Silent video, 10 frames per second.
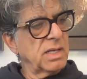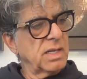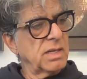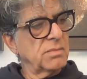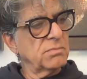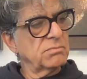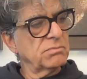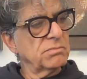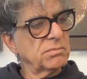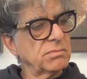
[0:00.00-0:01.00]
uh,
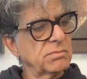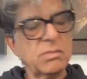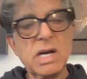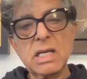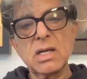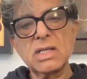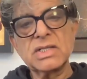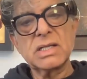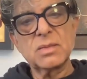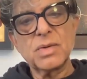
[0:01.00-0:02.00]

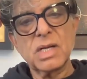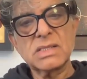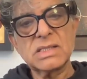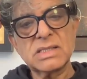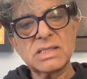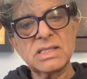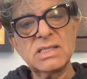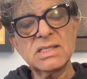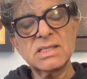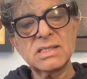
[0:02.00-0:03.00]
biological
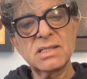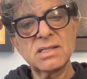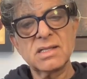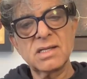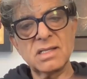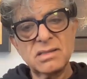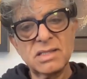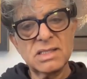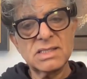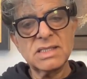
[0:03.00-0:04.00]
processes occur
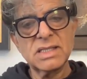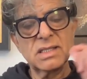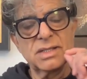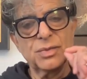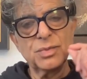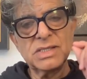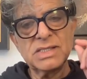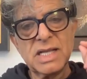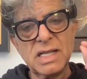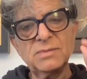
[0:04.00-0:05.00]
in a single human
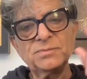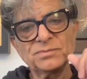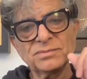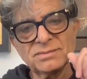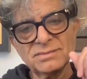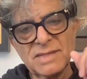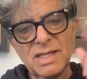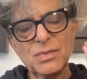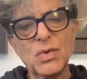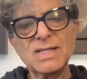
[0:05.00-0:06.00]
cell
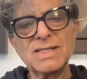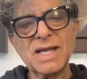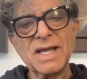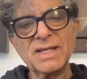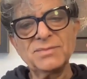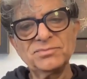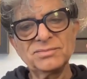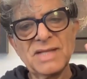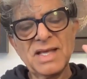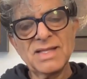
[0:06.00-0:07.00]
in one second,
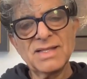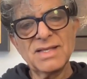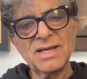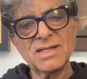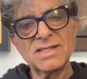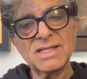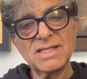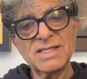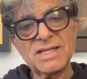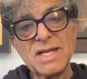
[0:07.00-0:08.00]
the answer
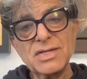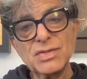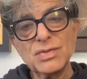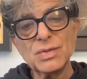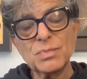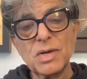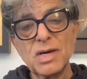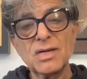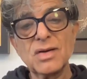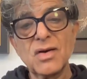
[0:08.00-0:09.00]
is ten to the
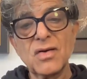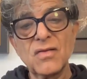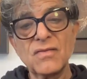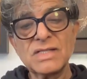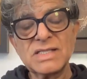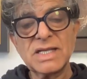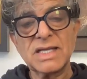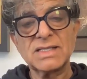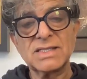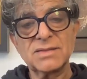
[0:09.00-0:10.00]
power of
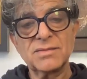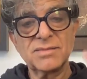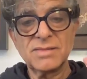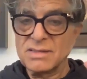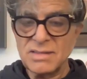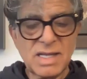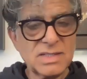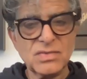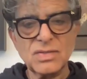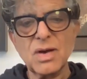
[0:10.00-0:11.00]
six
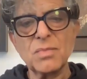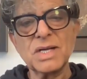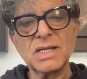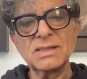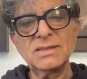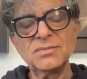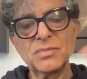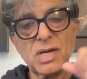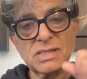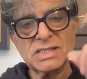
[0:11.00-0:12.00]
astronomical
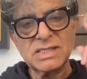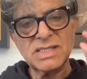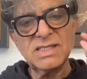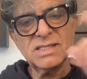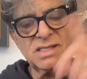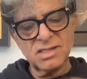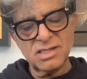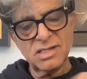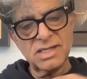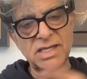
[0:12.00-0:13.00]
processes
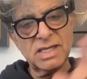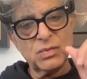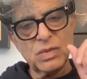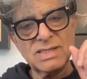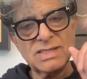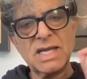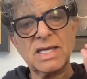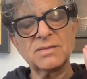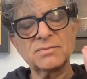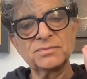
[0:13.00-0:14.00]
occurring in one
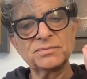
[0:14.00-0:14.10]
second.